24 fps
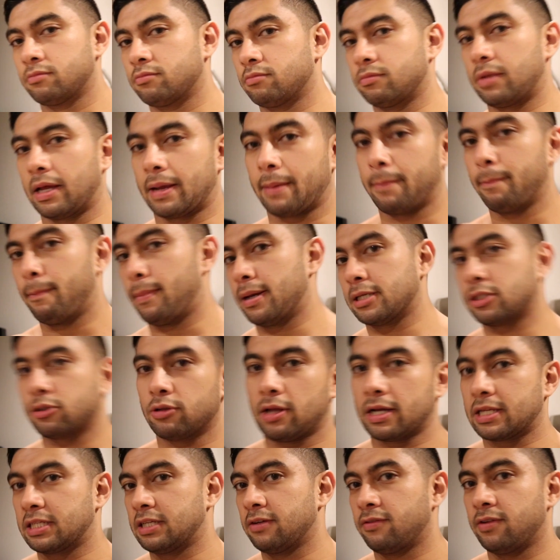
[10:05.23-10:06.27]
like muscle
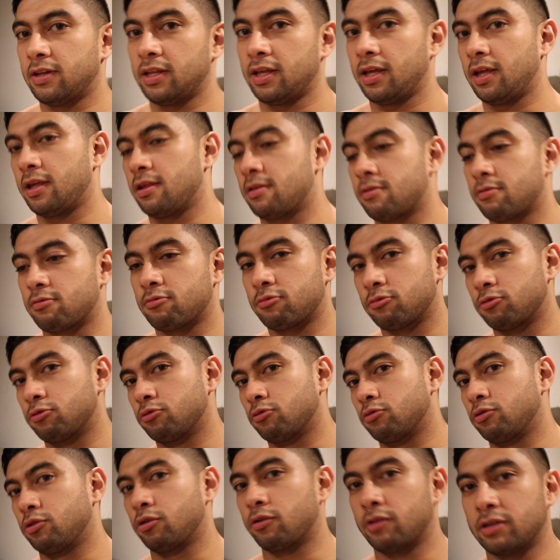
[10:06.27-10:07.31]
activity
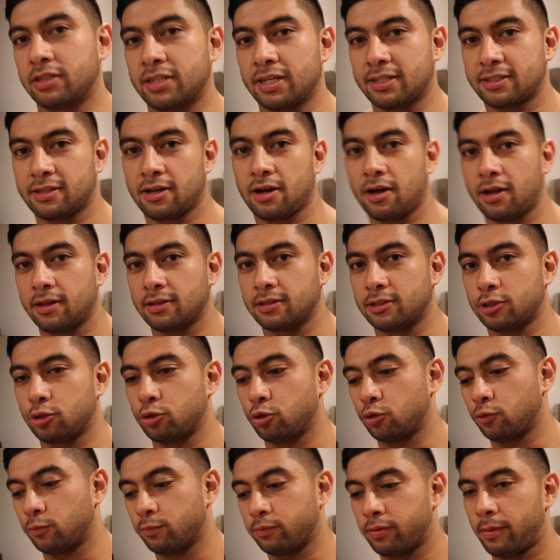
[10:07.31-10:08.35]
through your intestine
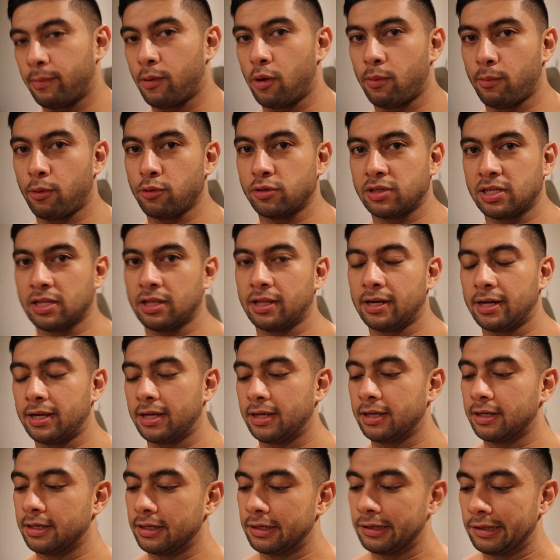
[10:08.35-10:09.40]
to promote
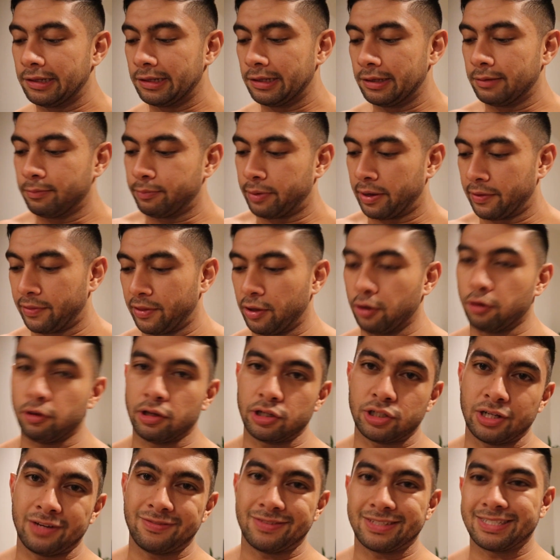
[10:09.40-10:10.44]
motility. But they all
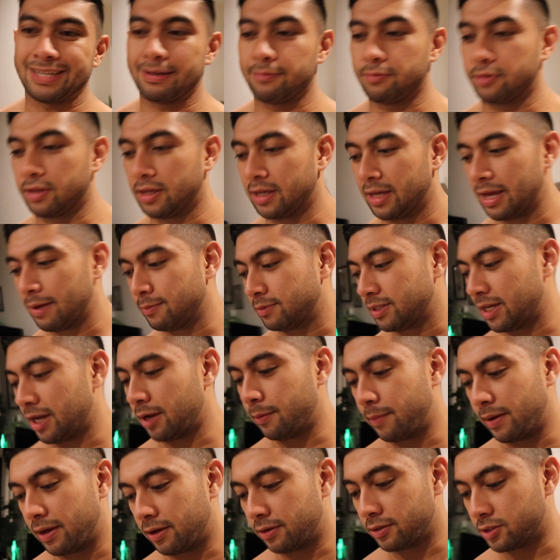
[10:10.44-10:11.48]
achieve the same thing,
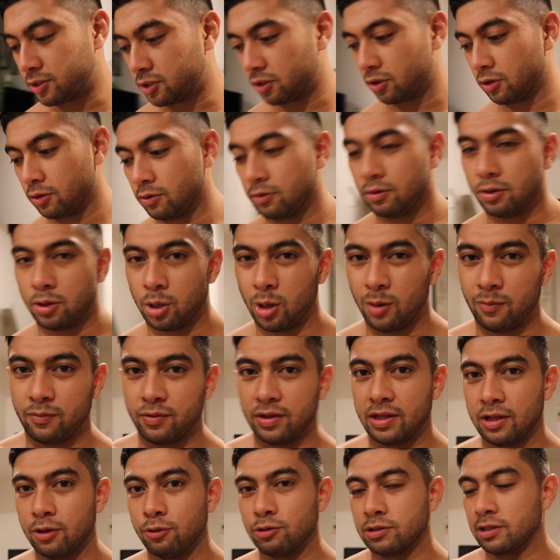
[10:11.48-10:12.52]
MTA bowels. So
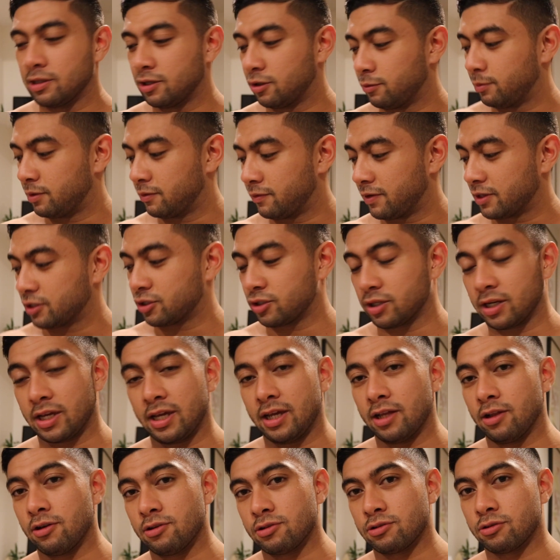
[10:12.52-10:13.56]
hopefully I lose a little bit of extra
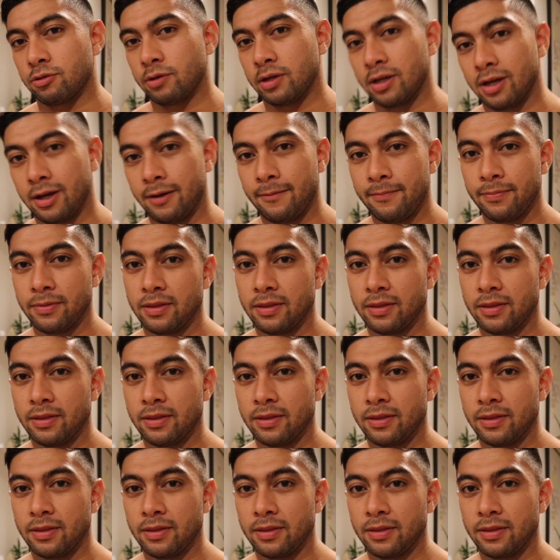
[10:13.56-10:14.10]
kilos through here.